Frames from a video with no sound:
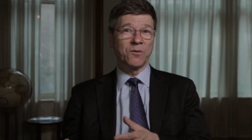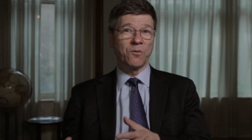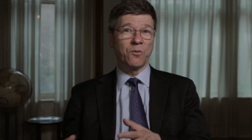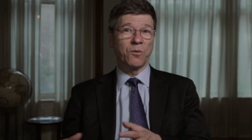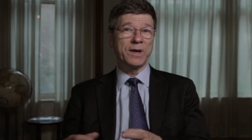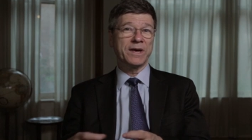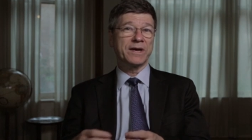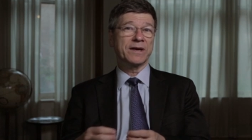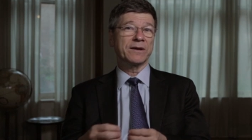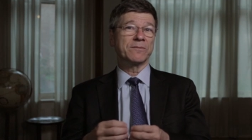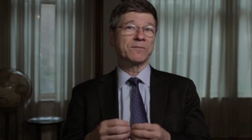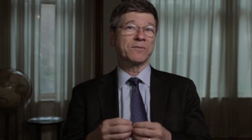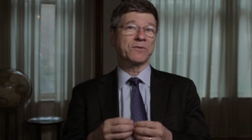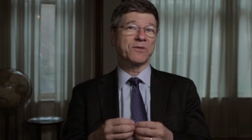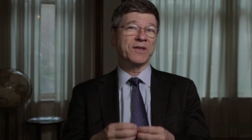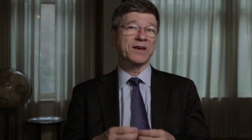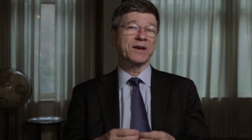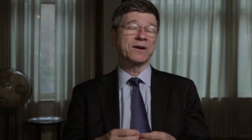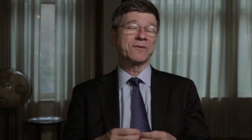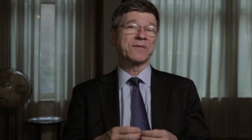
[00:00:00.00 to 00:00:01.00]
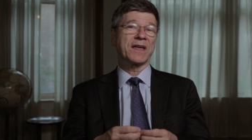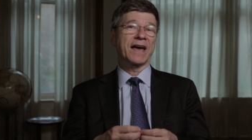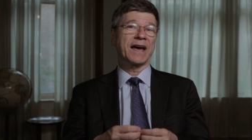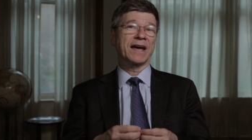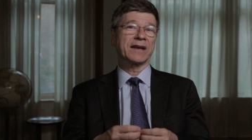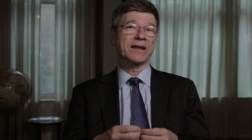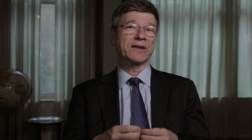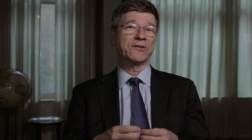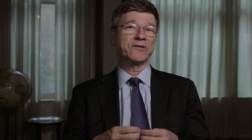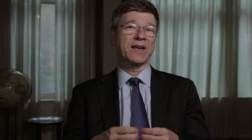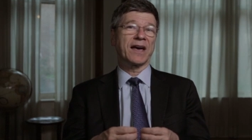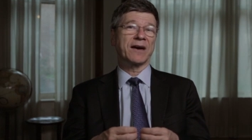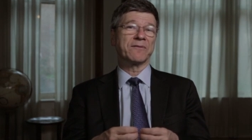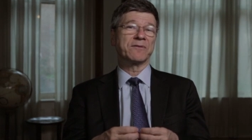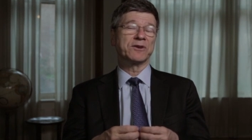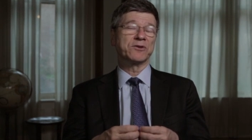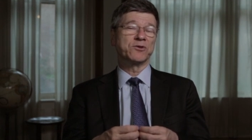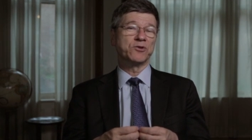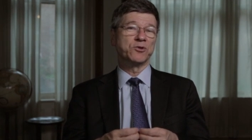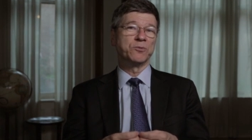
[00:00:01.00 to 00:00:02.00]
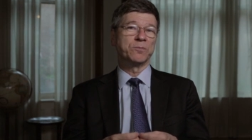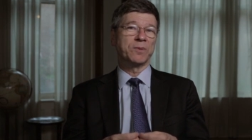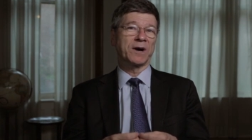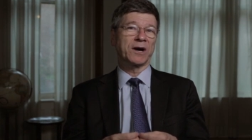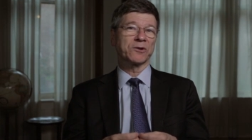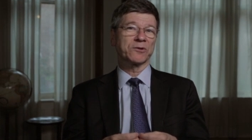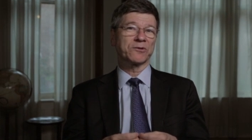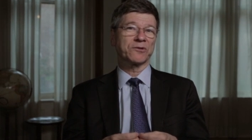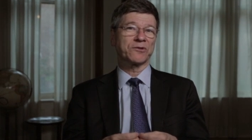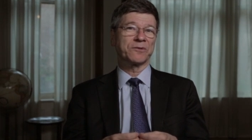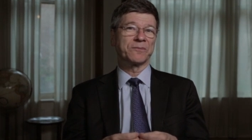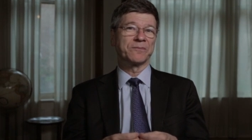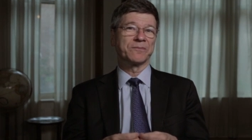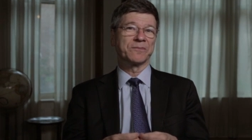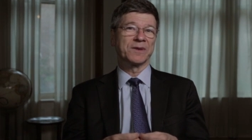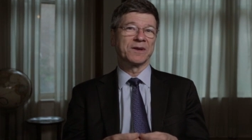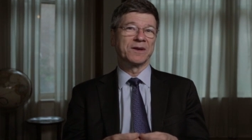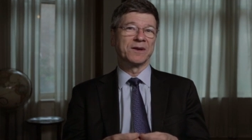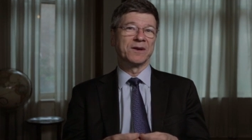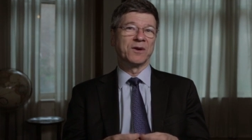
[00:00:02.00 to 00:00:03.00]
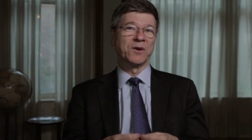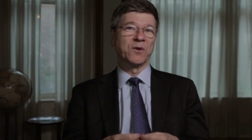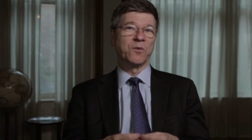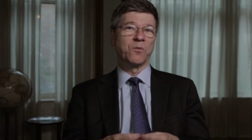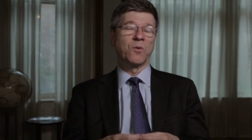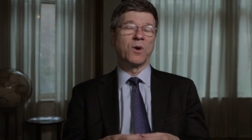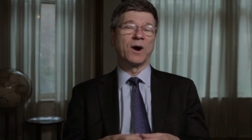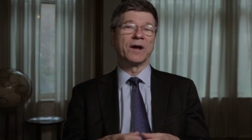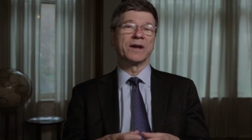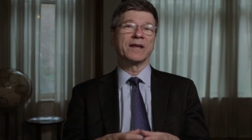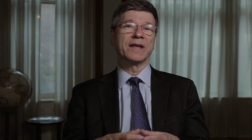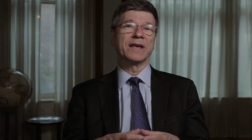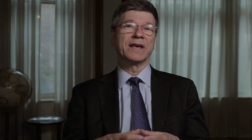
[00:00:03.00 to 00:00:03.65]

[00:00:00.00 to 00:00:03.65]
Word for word: we can think of that as having two parts. One